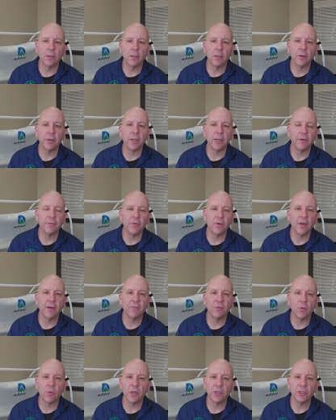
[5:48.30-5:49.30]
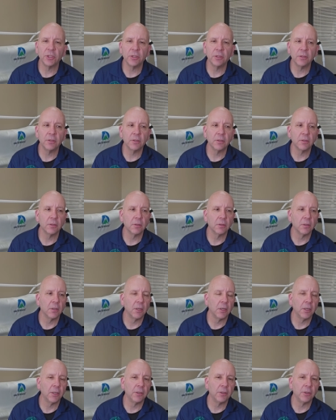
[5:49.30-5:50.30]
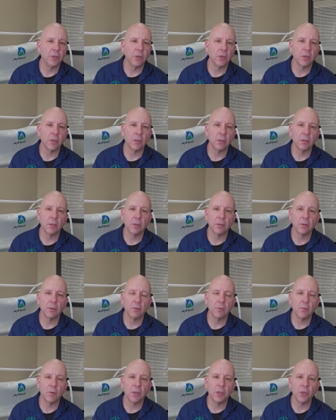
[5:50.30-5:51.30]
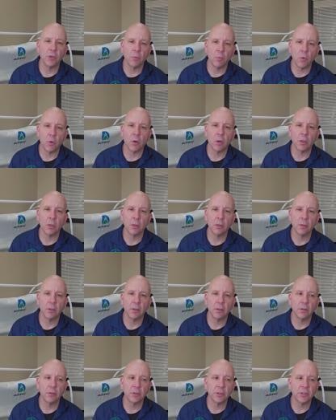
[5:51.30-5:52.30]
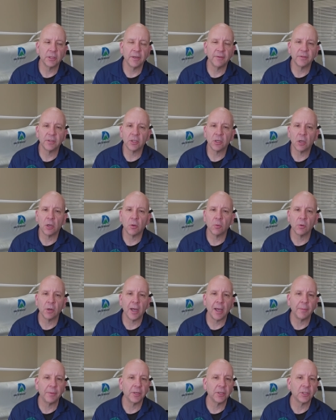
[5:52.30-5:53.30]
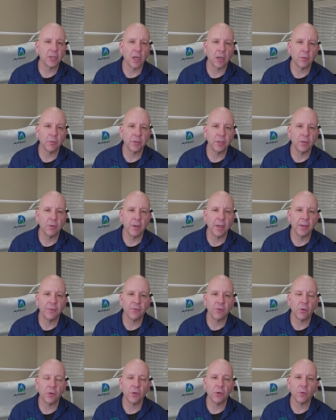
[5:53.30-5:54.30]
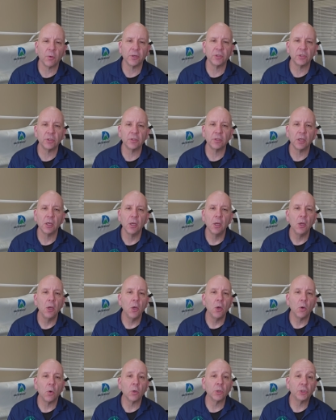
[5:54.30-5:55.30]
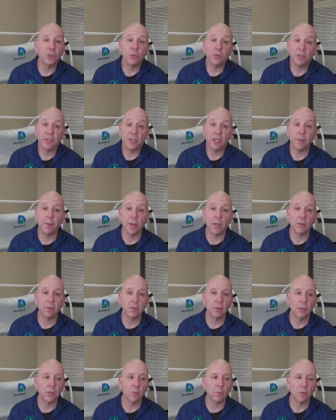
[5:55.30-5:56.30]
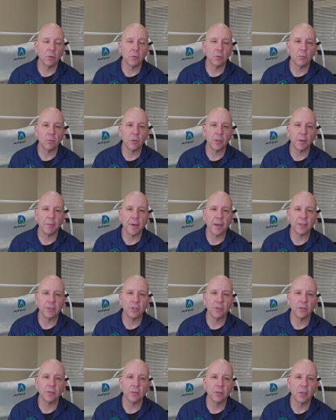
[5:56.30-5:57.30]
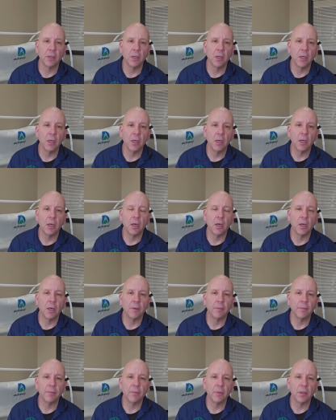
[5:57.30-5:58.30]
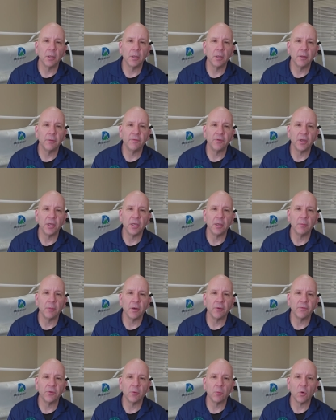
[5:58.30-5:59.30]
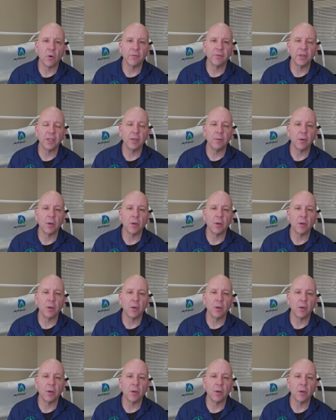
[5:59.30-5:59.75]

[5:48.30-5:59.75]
There again, if you have questions and you want to know more, just give us a call. We're happy to talk with you, answer all your questions, or shoot us an email, and we'll get back to you via email if you're more of an